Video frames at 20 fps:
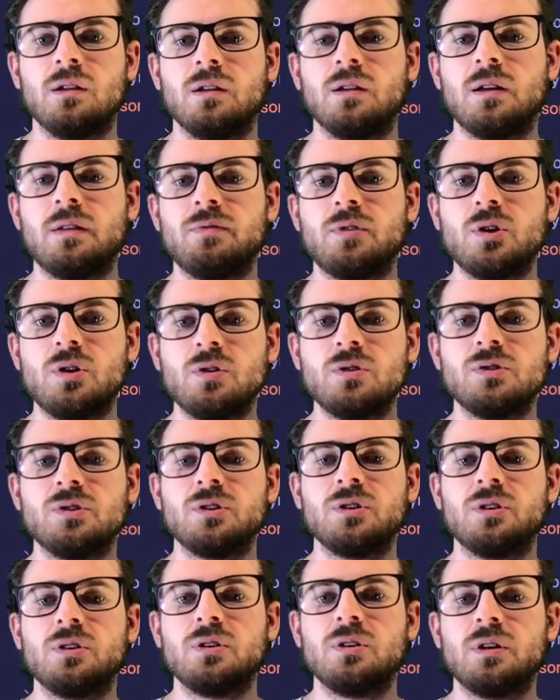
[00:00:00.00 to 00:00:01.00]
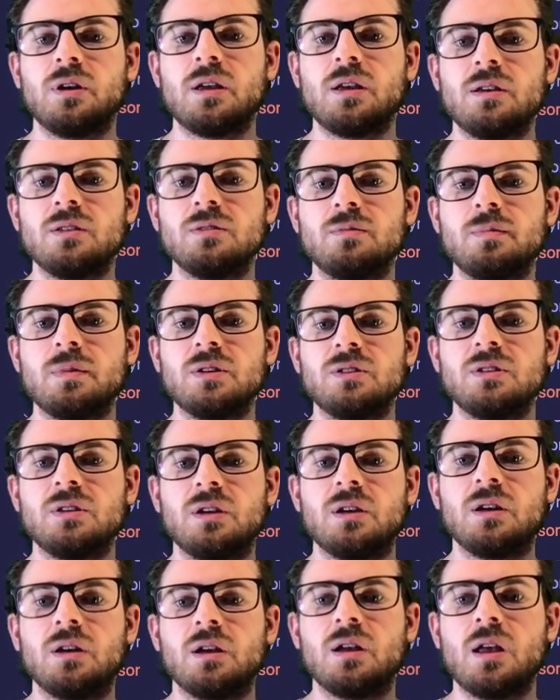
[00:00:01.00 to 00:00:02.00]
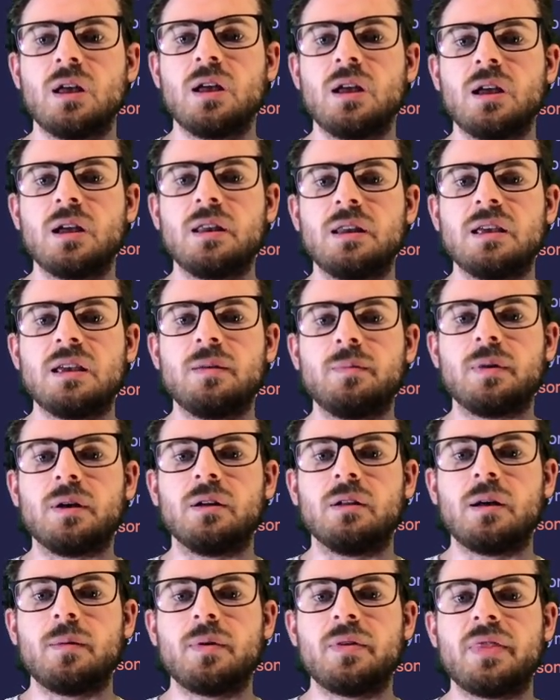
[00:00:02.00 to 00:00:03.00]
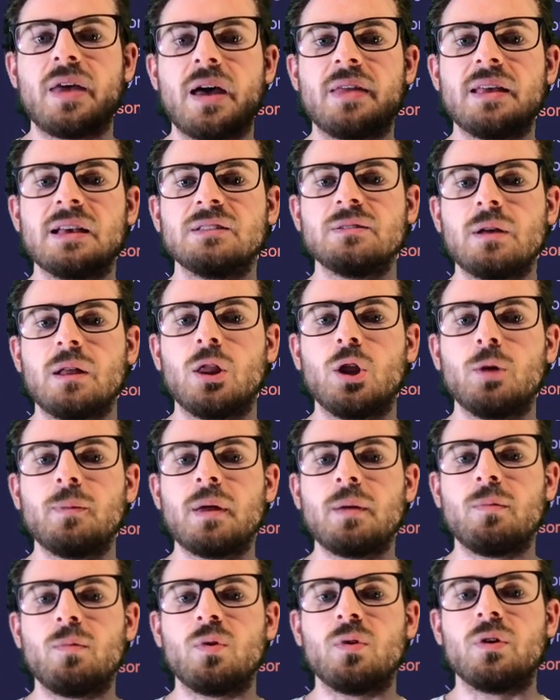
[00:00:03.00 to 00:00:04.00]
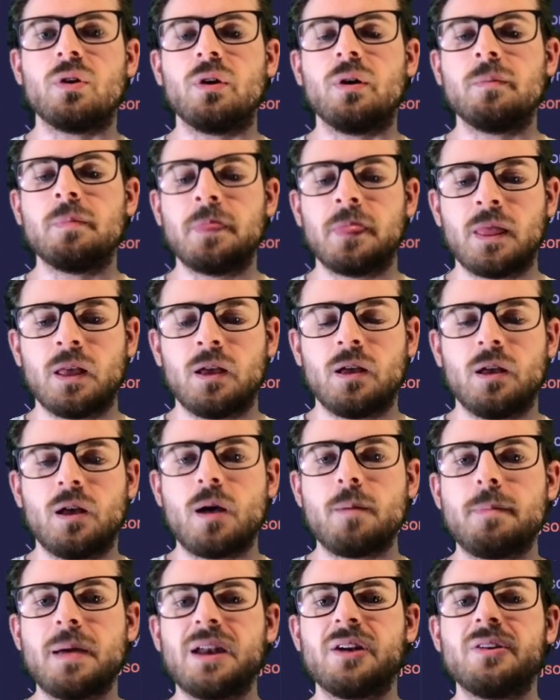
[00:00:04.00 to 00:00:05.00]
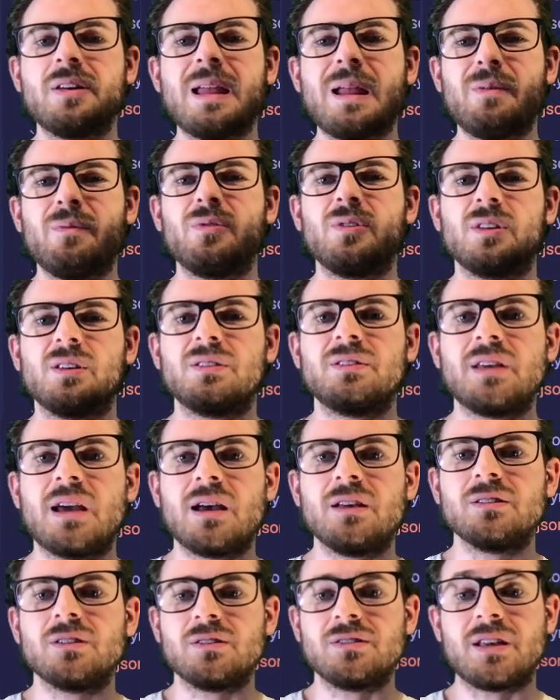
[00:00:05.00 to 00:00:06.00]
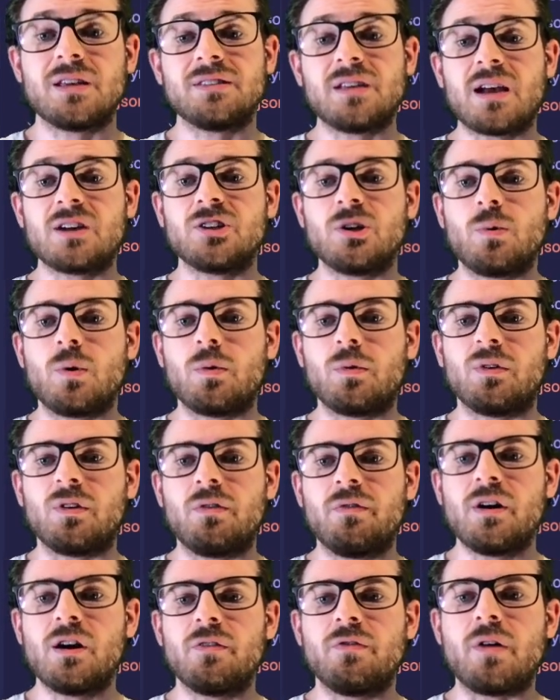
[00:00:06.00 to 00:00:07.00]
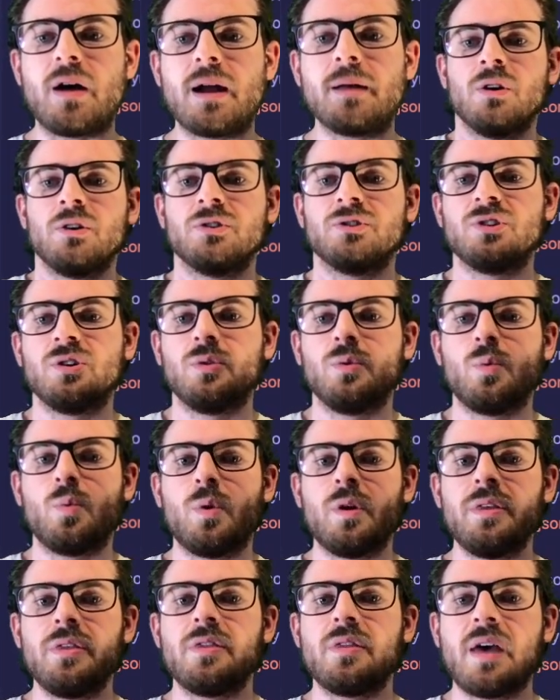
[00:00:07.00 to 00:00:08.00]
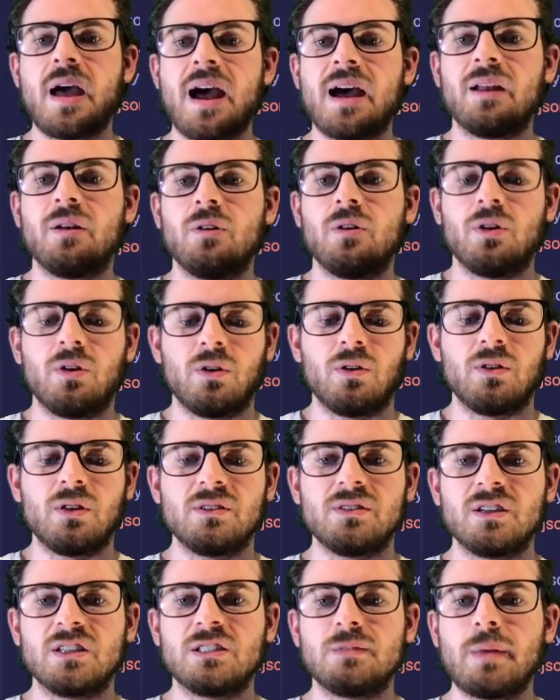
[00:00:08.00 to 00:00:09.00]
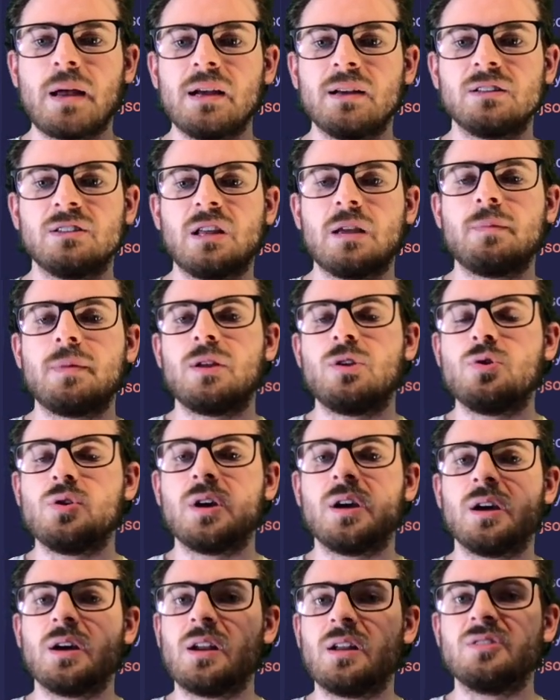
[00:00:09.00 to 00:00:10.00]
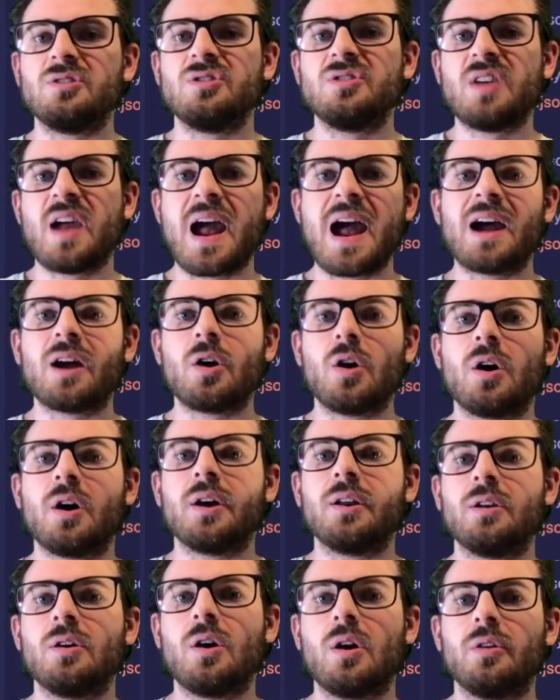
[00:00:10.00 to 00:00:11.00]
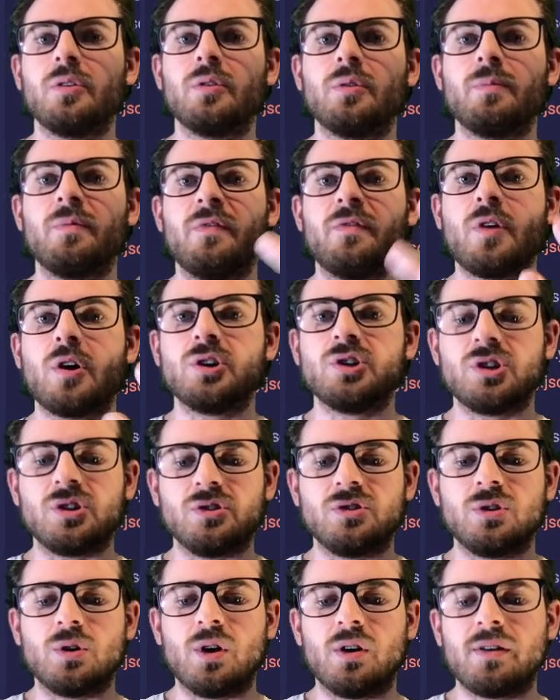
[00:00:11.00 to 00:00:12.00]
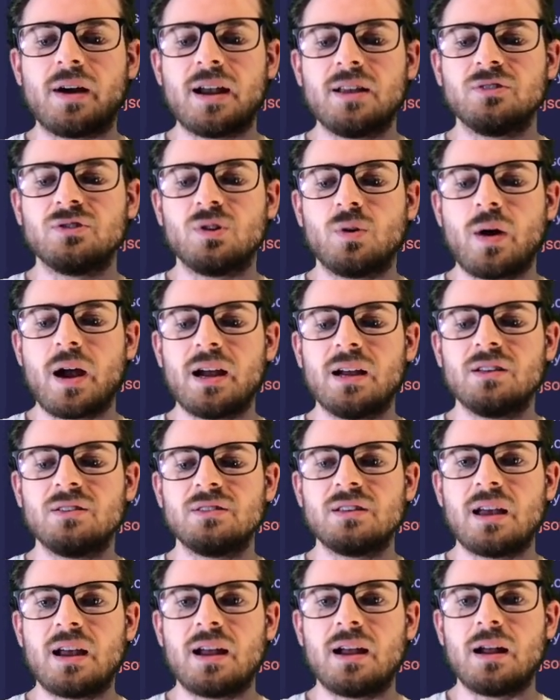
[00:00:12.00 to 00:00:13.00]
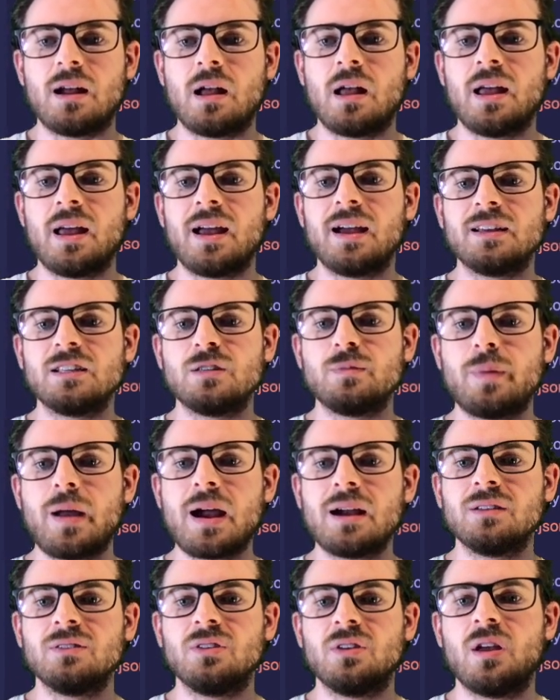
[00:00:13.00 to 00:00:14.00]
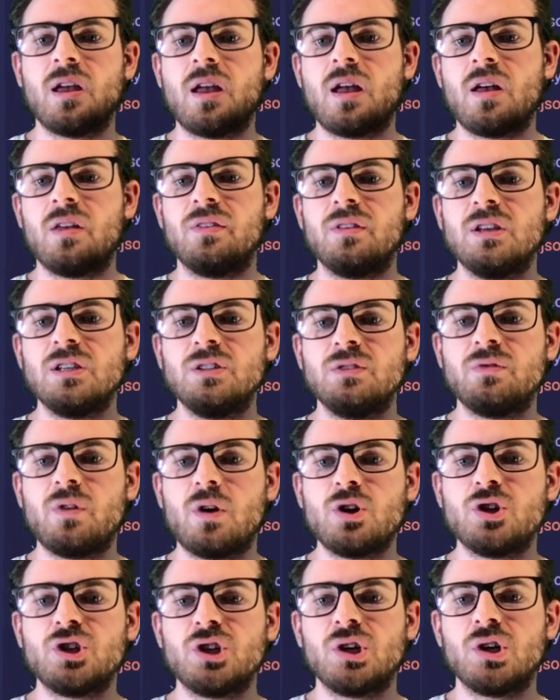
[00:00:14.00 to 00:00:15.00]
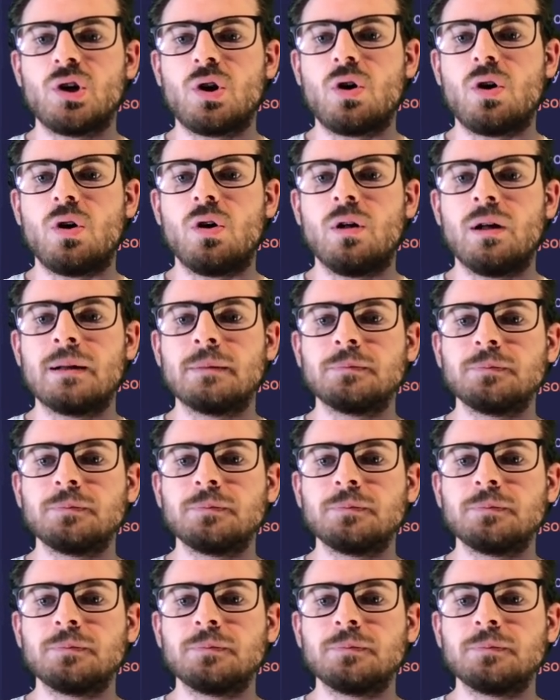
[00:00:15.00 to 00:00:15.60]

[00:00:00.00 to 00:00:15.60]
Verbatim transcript: if the user is missing an email. How about that? That's a little bit more, a better name for this test, because that's actually what we're going to verify. So with that, this expect statement, you can kind of tack on other functions to it, right? So I could say expect this function call